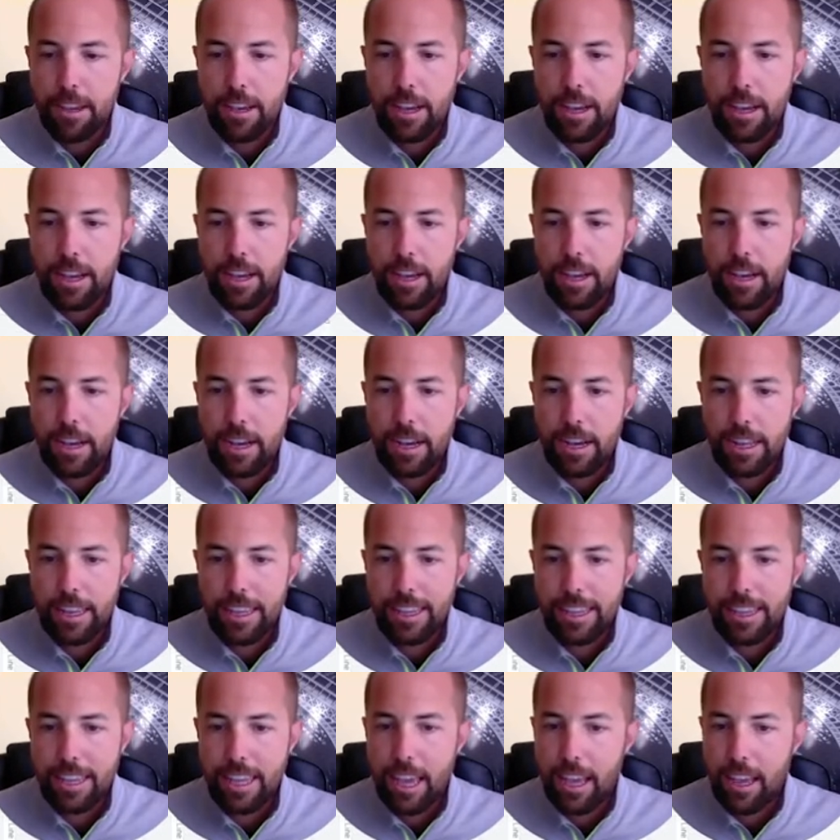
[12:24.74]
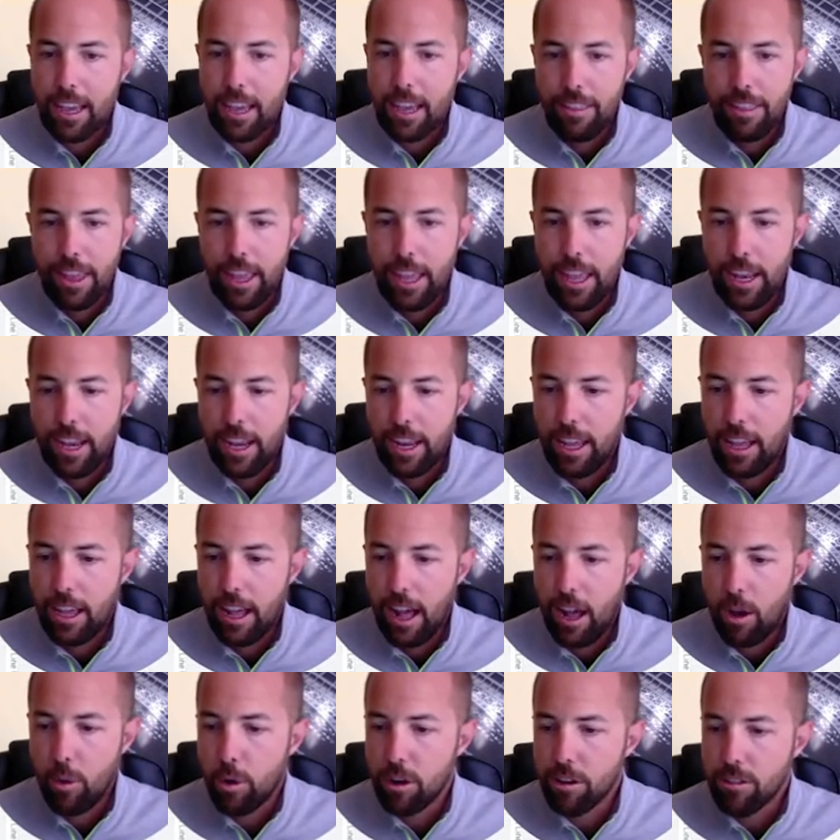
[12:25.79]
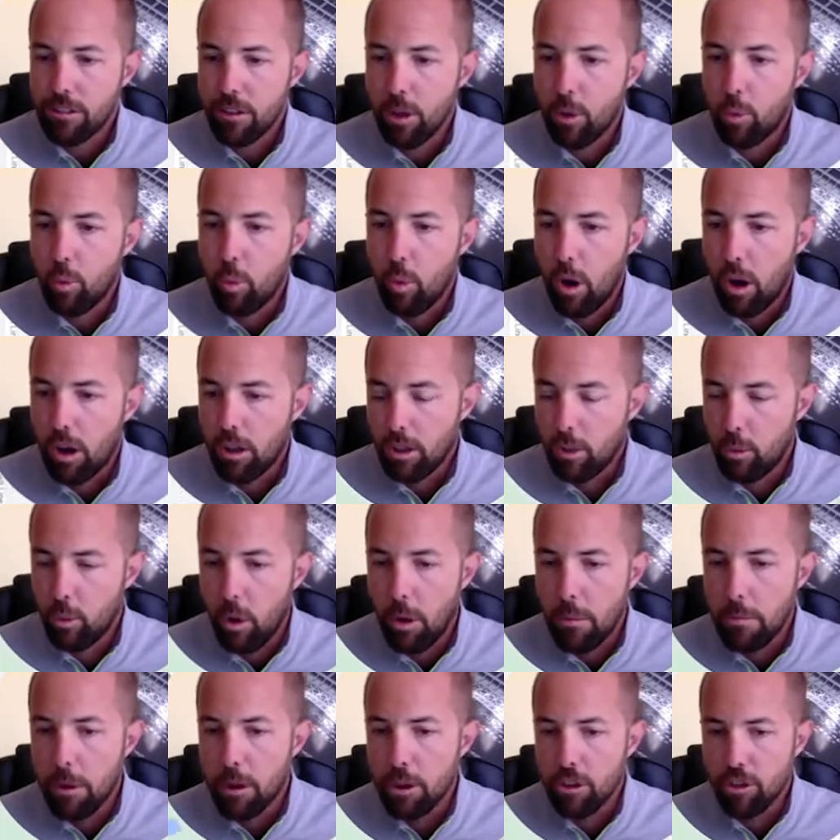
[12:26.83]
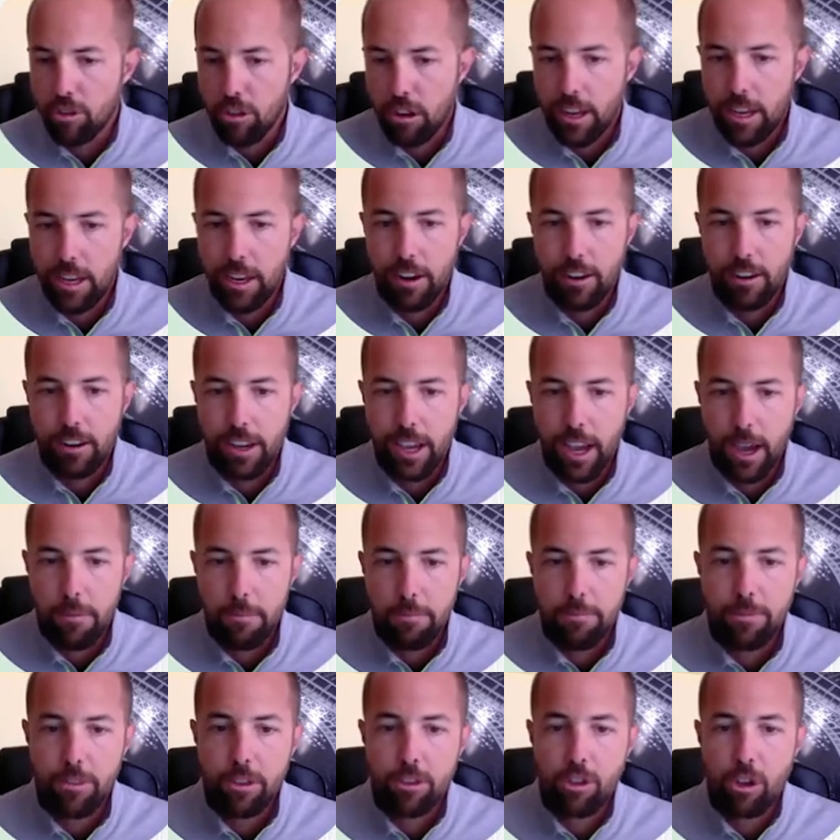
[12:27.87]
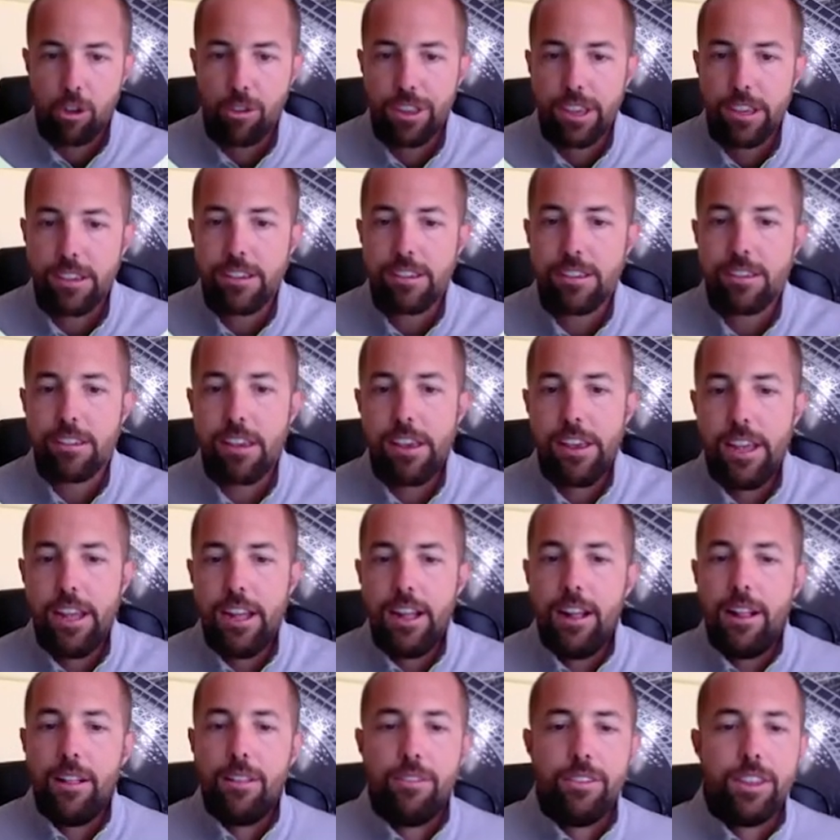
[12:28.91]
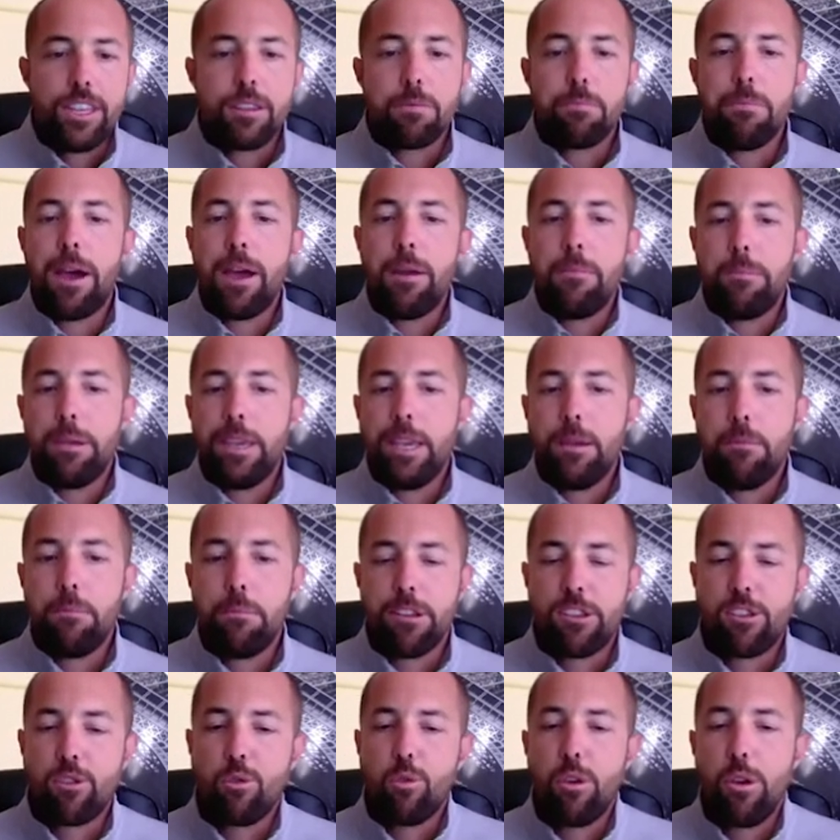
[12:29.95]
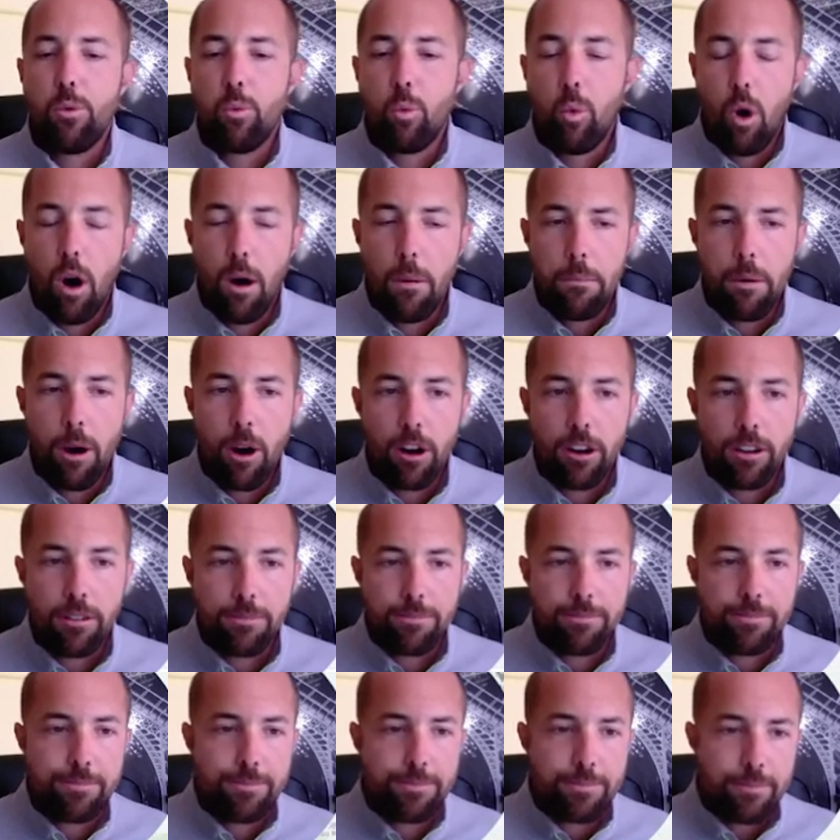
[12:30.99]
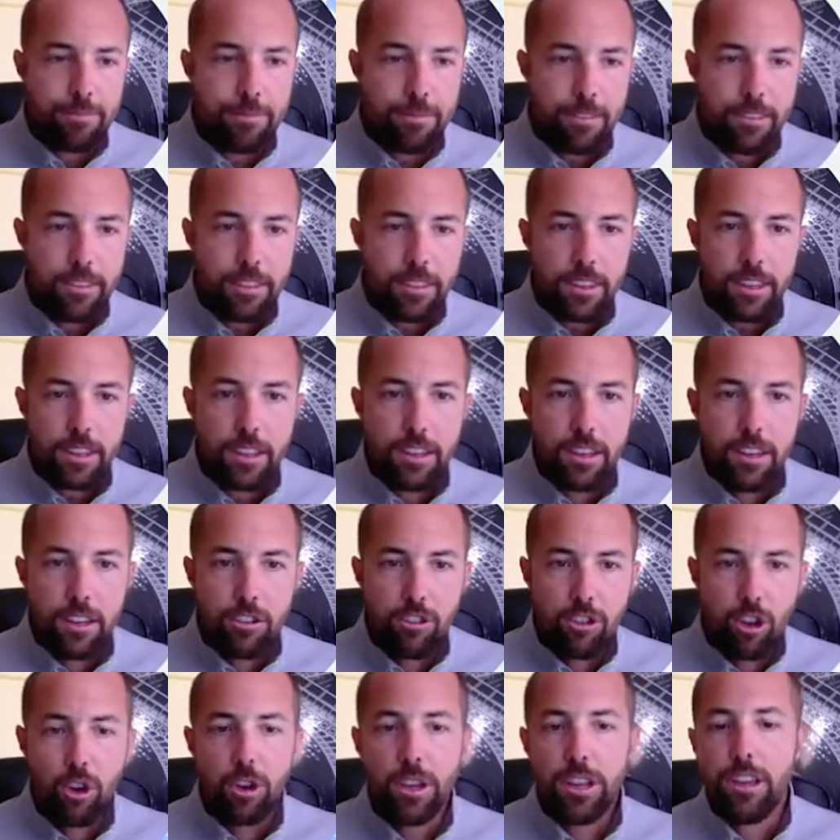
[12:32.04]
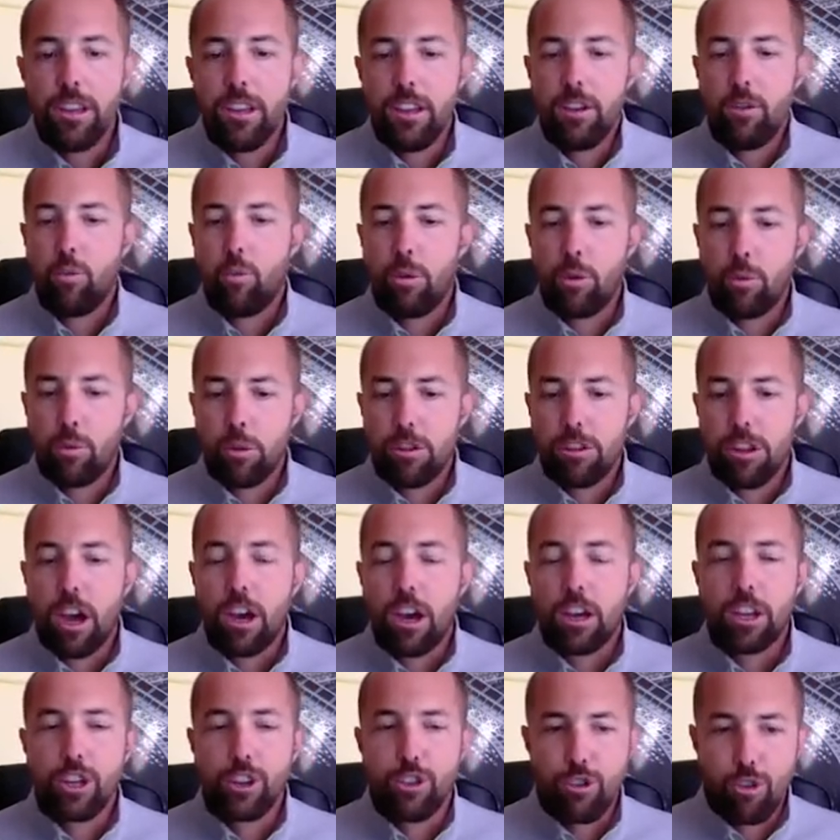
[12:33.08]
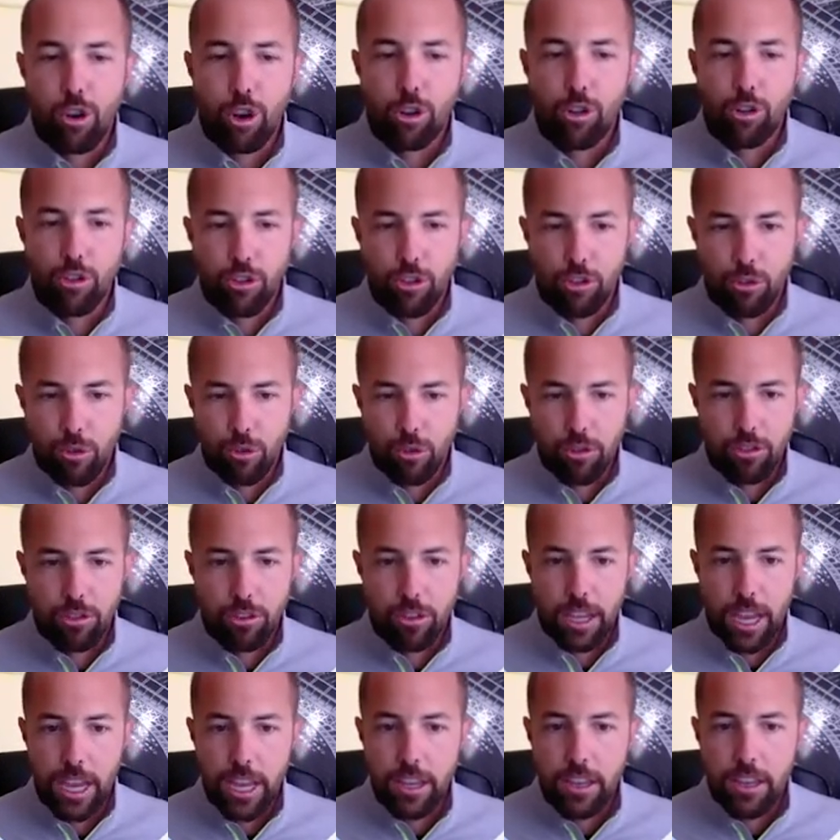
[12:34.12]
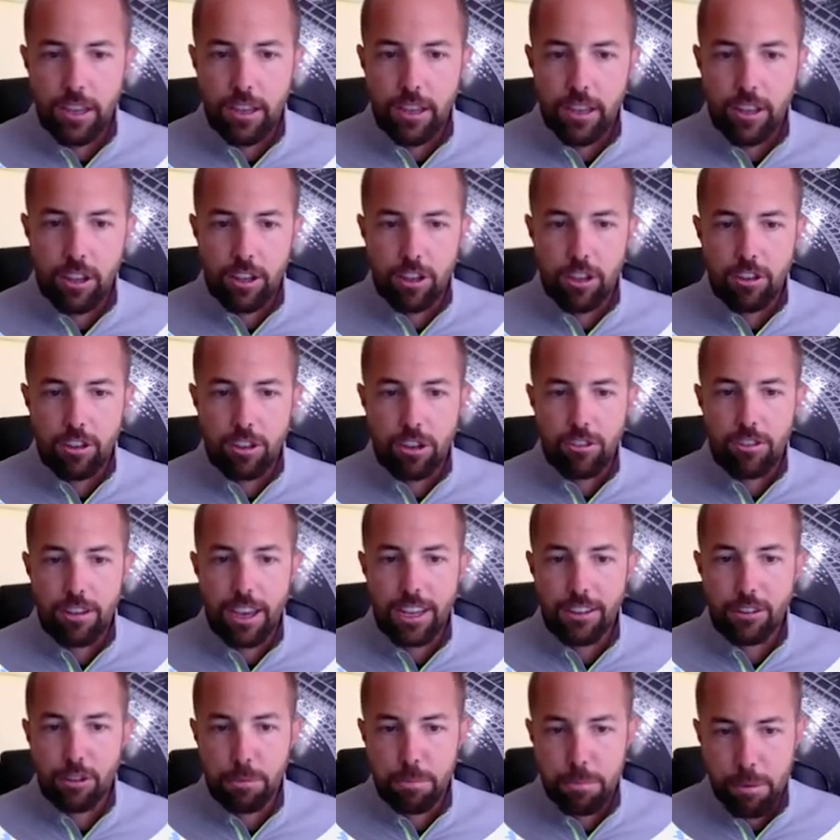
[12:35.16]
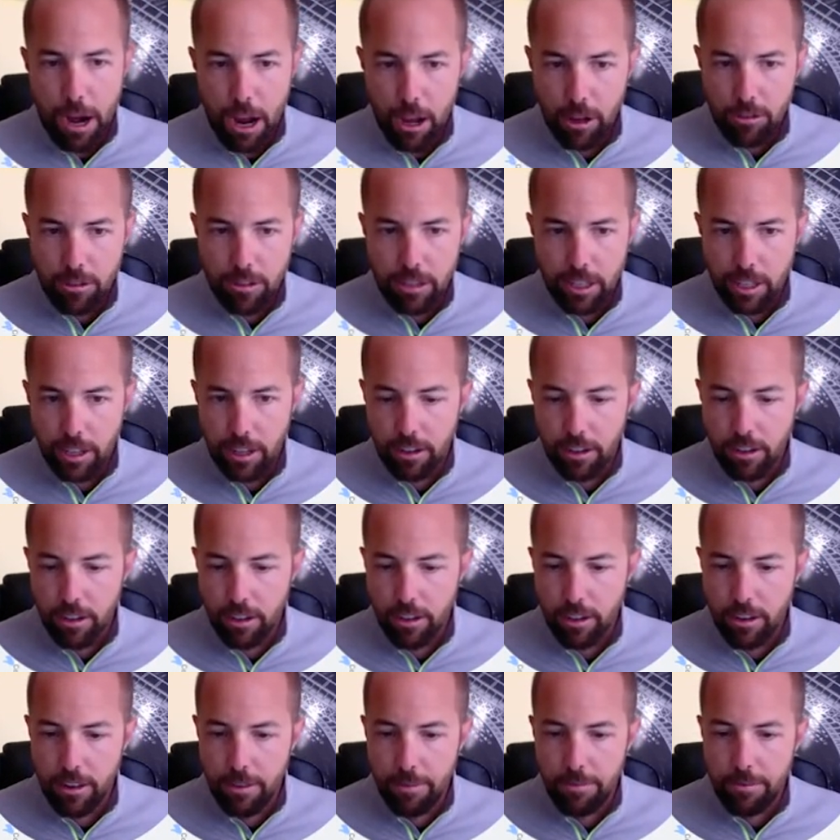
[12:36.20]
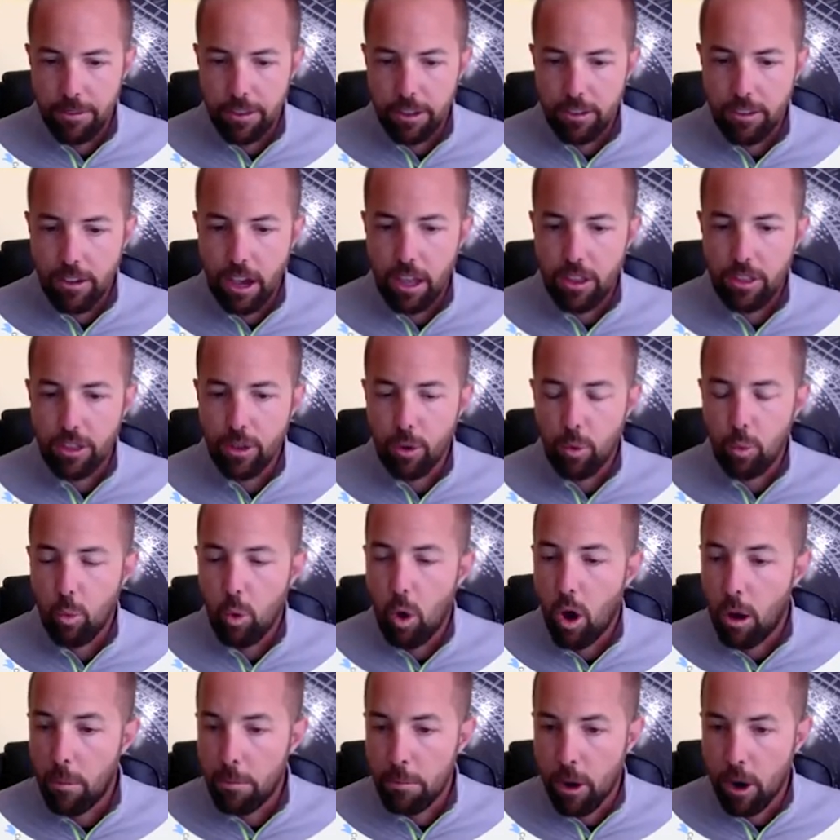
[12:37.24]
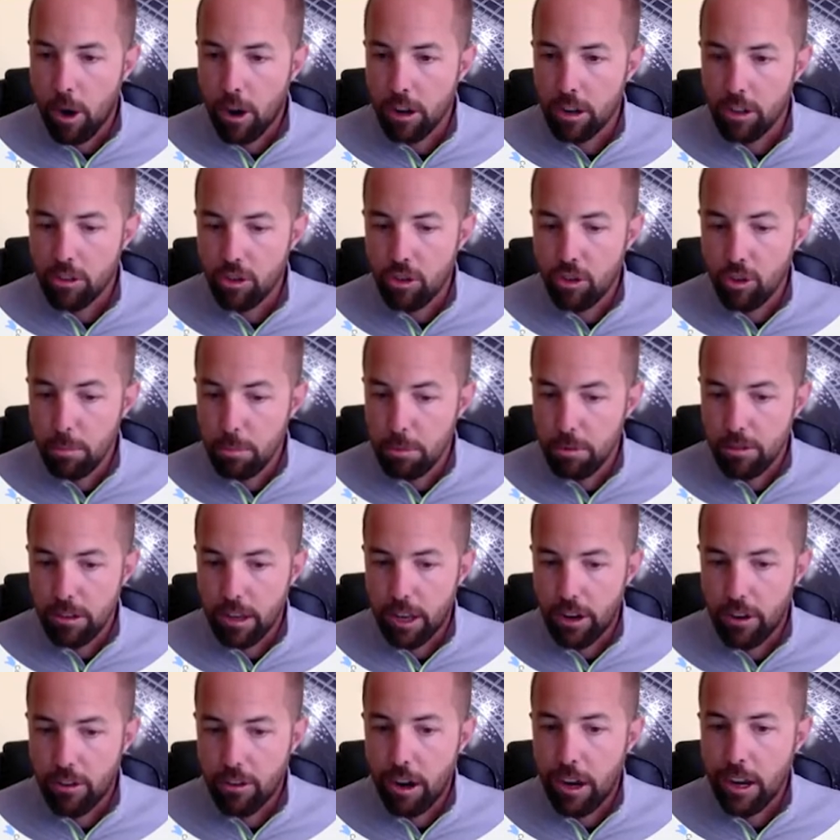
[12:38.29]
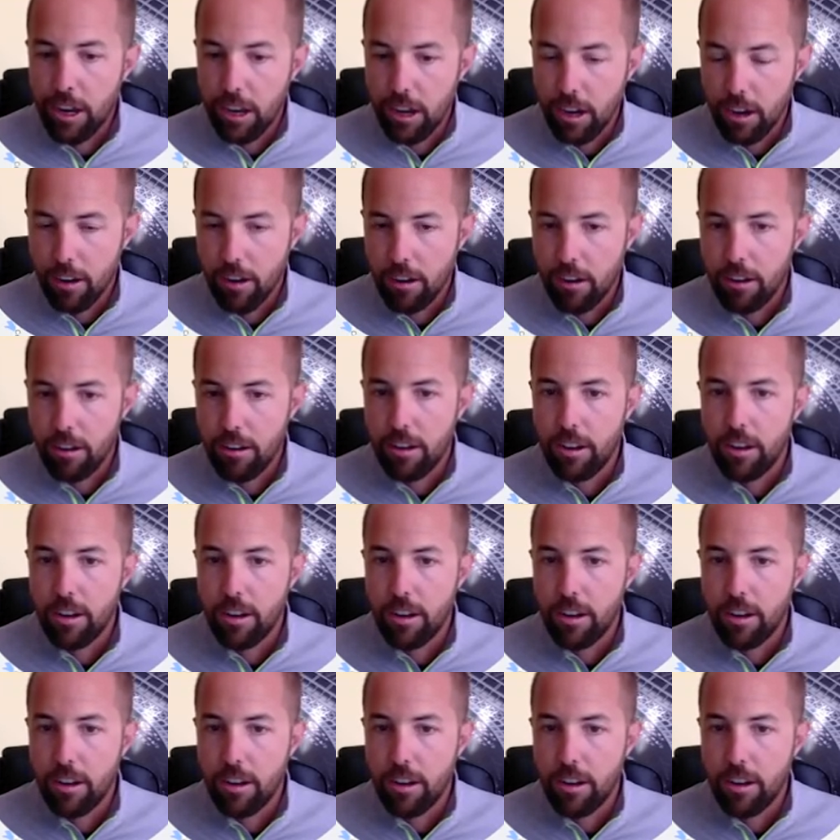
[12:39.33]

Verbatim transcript: uh, yeah, and then where's the Wa the Walmart's right here? Yeah. So this is this might be between Walmart. So it, when we're talking grocery stores, okay? So you got Sprouts here, you got the Walmart Supercenter right here.